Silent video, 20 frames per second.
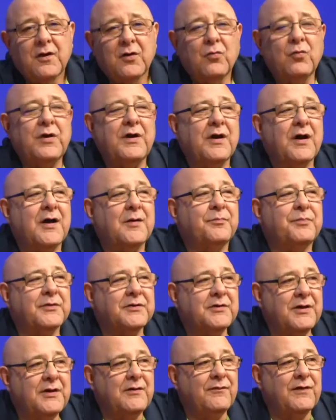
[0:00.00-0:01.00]
We're not
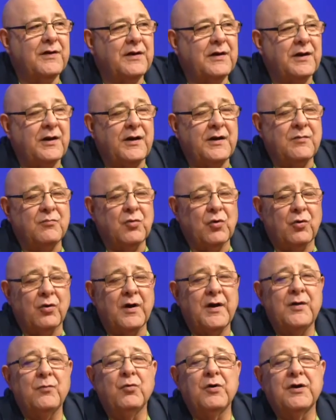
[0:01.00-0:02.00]
believing it anymore,
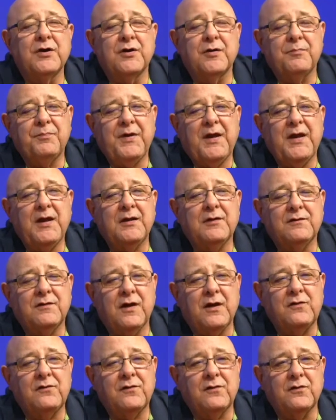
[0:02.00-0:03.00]
and we're going to pay
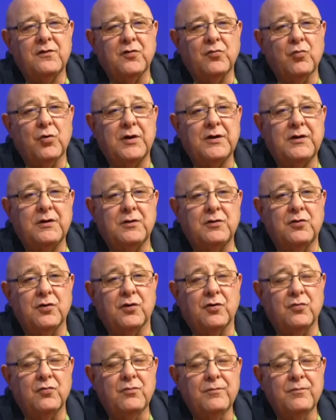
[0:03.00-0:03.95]
attention to what you do.